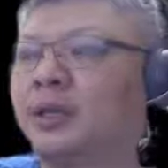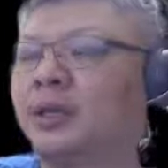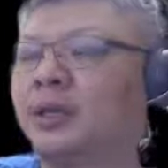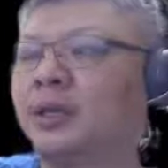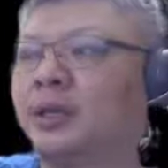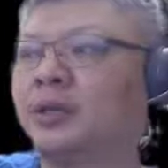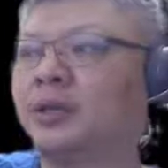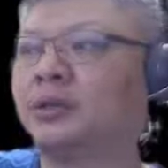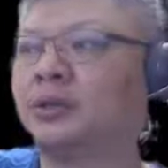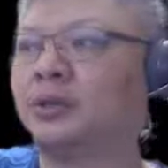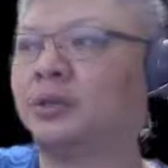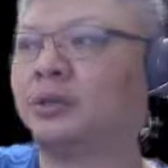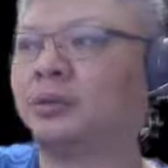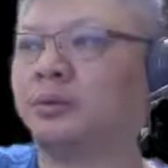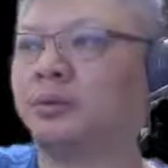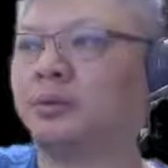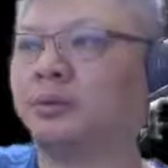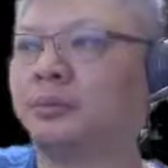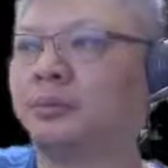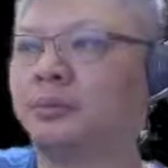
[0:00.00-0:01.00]

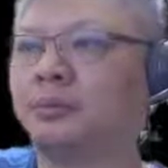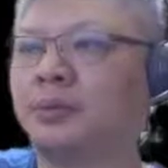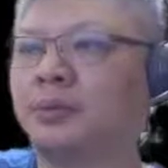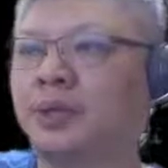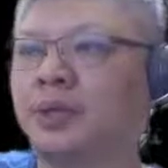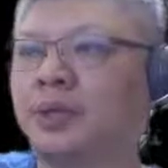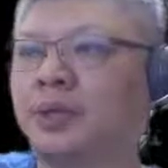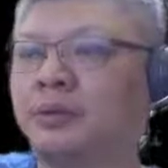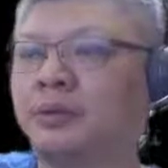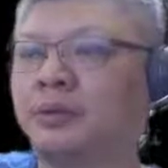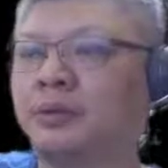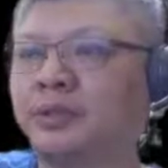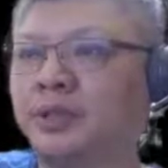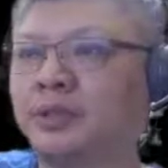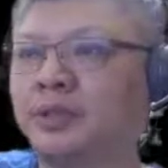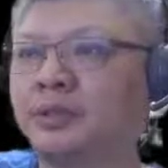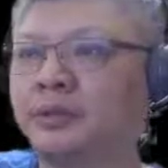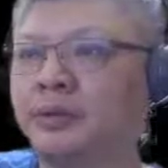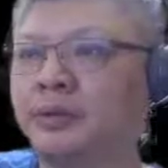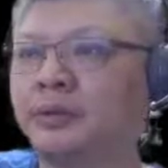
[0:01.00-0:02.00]
So Black can be
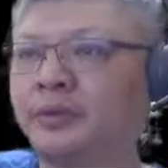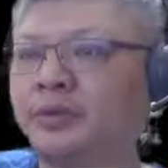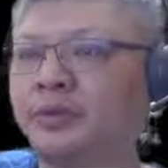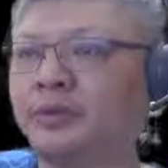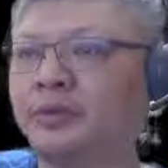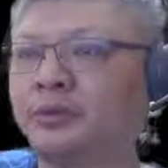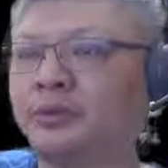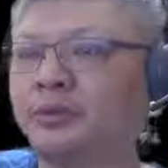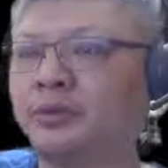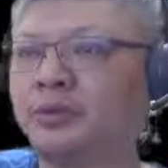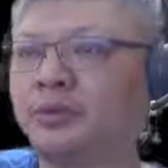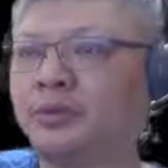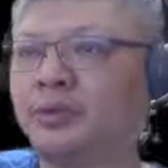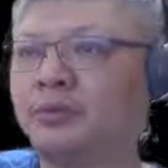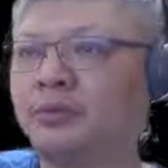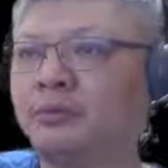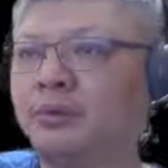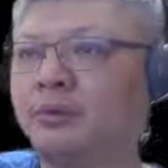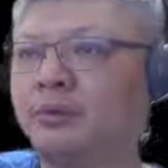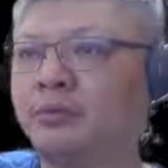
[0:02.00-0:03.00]
satisfied with this situation,
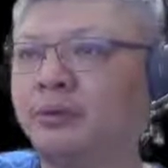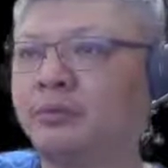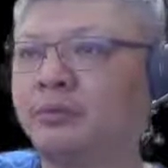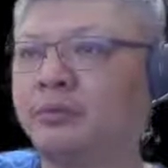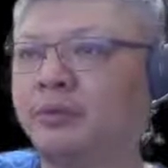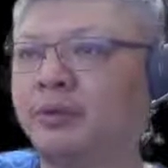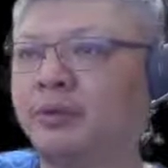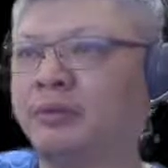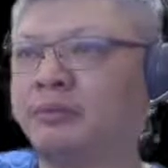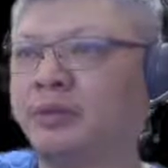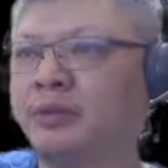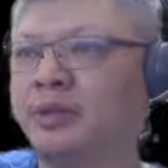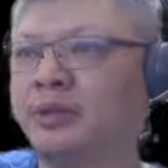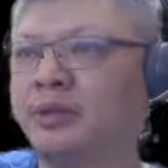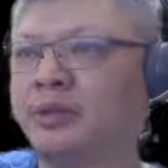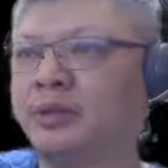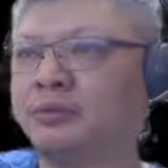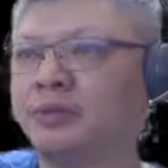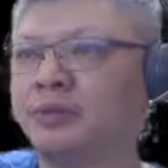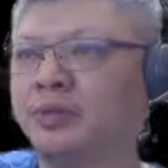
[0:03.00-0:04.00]
while Red will have made a
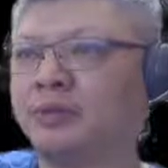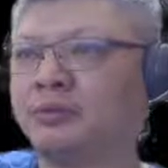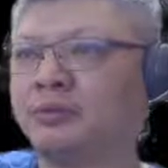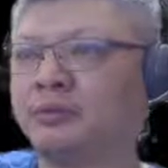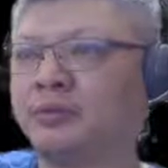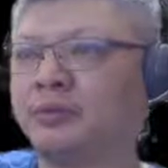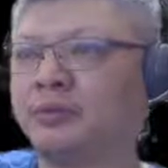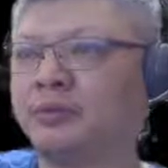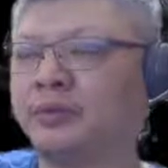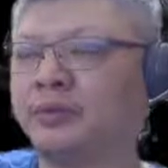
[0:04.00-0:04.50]
useless move